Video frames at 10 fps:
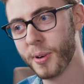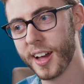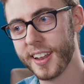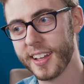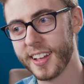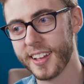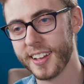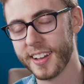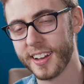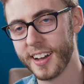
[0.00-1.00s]
But
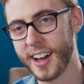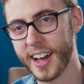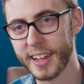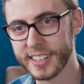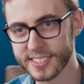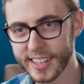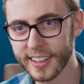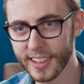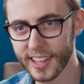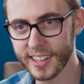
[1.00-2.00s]
I
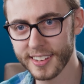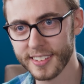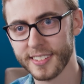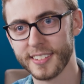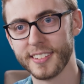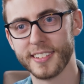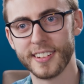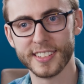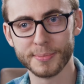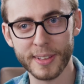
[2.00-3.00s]
stayed late,
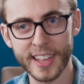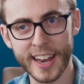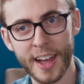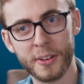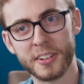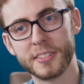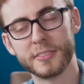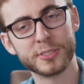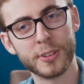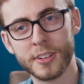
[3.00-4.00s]
spent that hour,
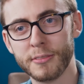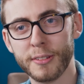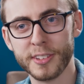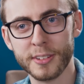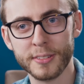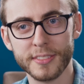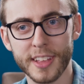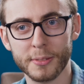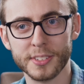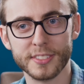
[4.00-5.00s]
showed it in review.
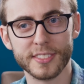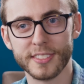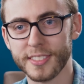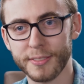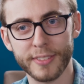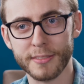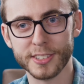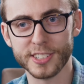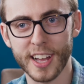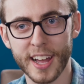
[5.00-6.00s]
That was the
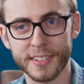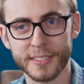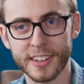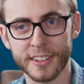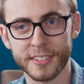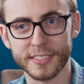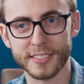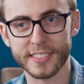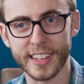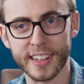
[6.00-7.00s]
favorite shot,
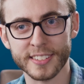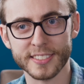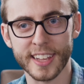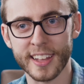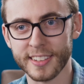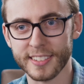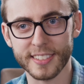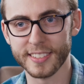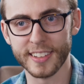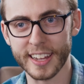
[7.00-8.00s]
Dan Scanlon
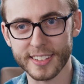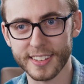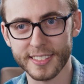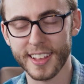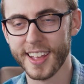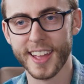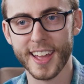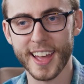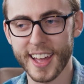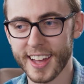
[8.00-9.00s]
liked it. Mm-hmm.
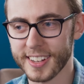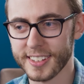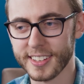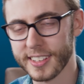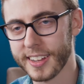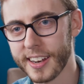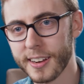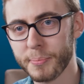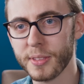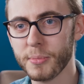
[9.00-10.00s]
And it
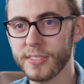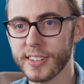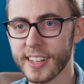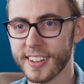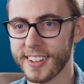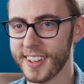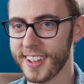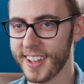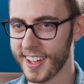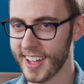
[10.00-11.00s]
ended up in the movie.
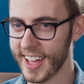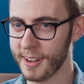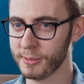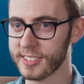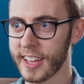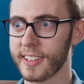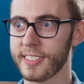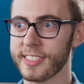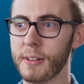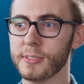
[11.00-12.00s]
Mm-hmm. And it was
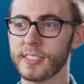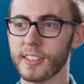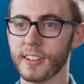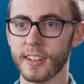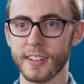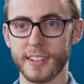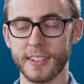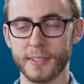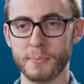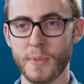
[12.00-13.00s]
like, that was the
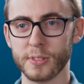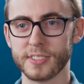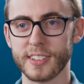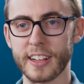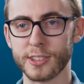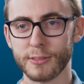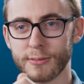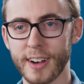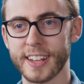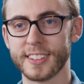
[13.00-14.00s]
most like
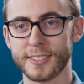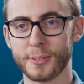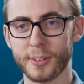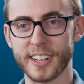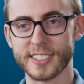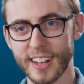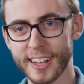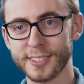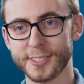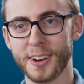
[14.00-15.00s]
direct correlation
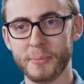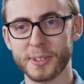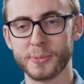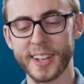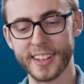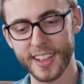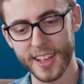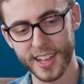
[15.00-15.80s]
I saw between